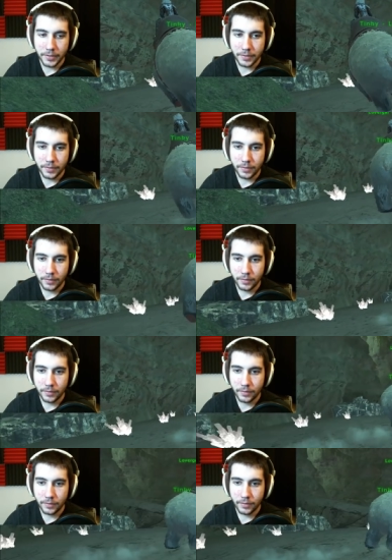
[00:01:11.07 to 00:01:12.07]
why it didn't
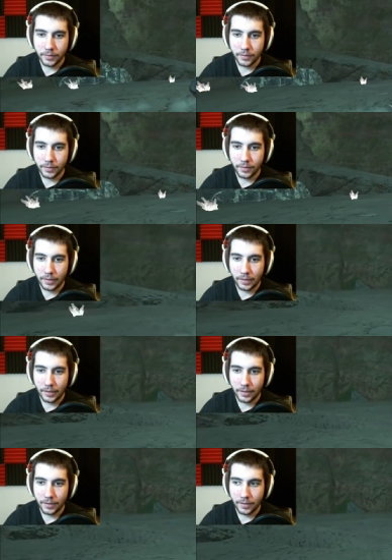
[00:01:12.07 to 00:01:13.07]
run at me when I...
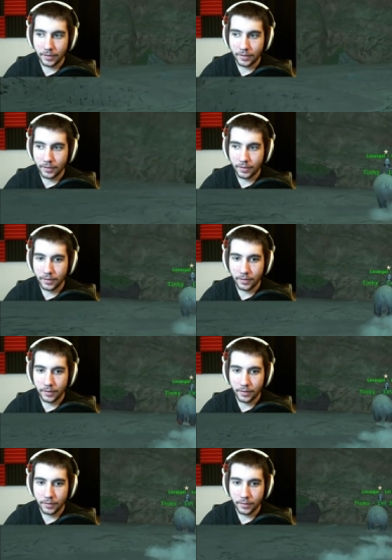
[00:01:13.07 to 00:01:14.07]
Wait, there's another
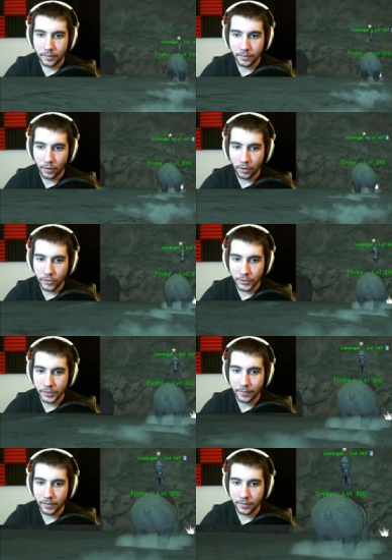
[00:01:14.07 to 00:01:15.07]
one. No, no, just
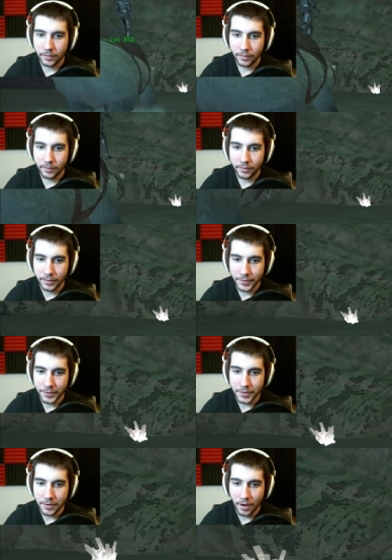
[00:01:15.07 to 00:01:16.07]
leave it. This
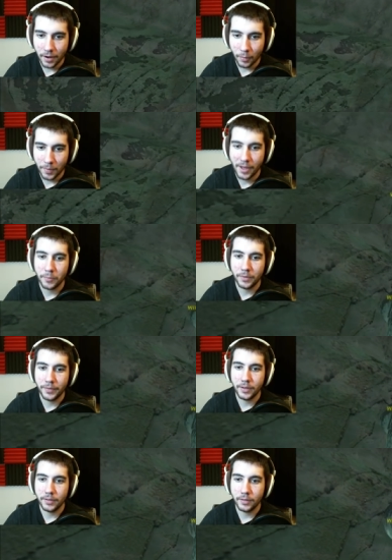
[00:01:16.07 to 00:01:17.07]
is not a wild one.
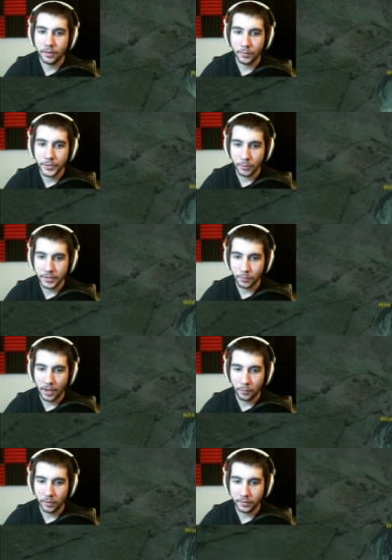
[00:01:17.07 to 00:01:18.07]
Nate. Oh, this one is a
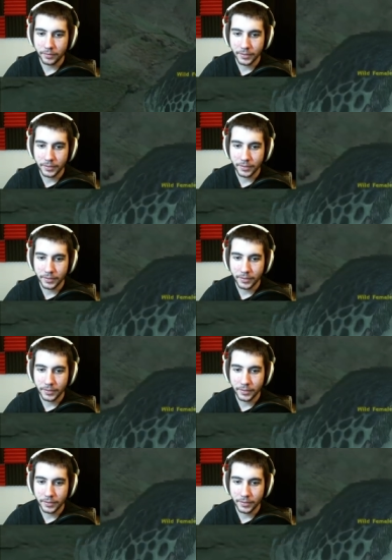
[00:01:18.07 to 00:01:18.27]
wild one.